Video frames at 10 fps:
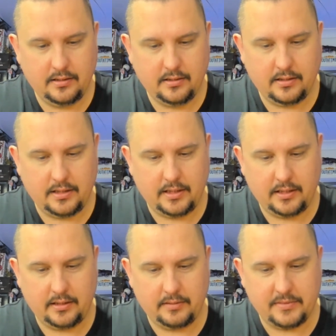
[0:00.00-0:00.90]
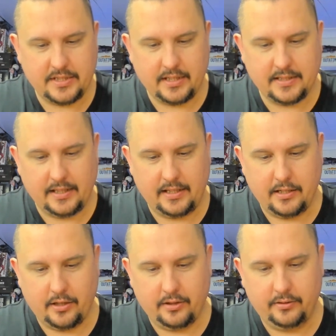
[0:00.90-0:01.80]
I'm just going to say
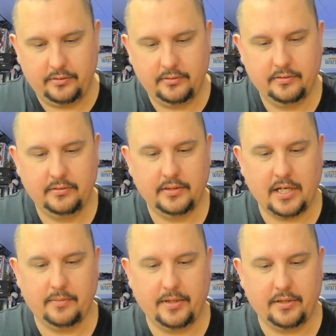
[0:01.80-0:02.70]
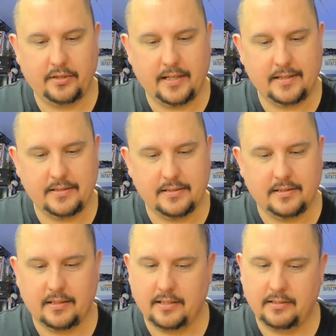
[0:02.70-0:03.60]
no elbow cracks. It's
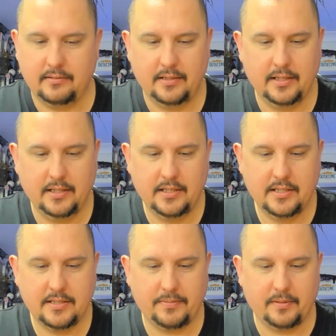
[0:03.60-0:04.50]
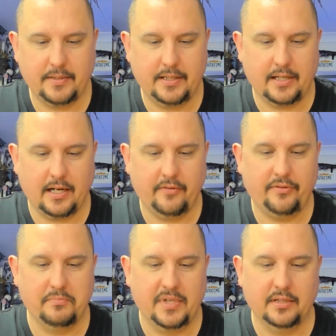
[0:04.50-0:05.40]
probably
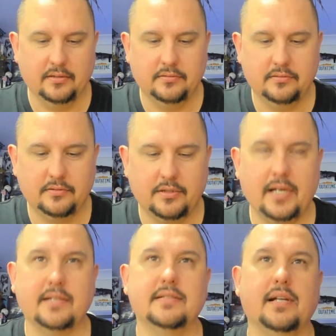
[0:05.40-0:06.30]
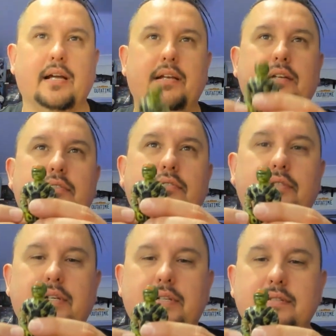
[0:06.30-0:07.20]
0.5 mil crack starting
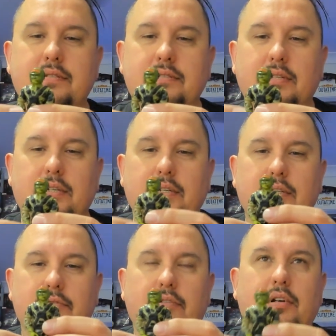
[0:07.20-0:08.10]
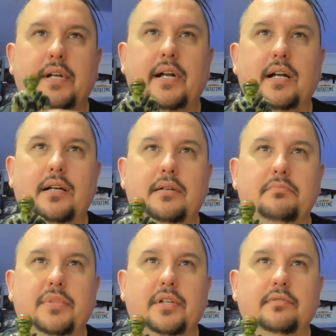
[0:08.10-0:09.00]
on his right
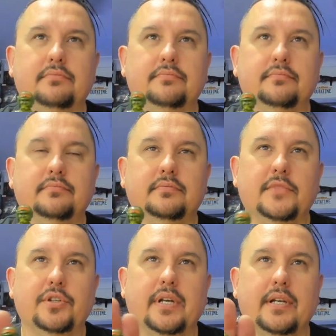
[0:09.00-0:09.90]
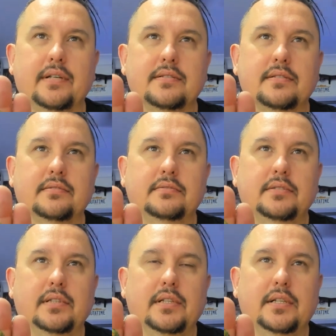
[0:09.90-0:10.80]
arm, but who cares?
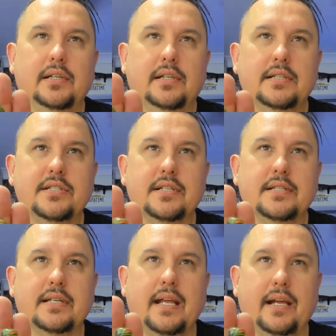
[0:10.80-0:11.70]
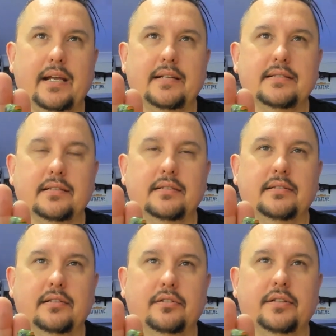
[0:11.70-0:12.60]
It's just an
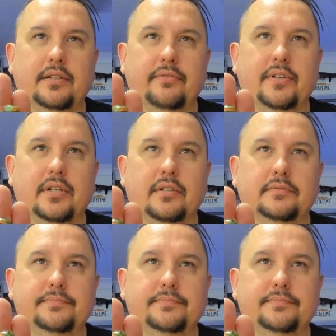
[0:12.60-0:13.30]
excellent looking figure.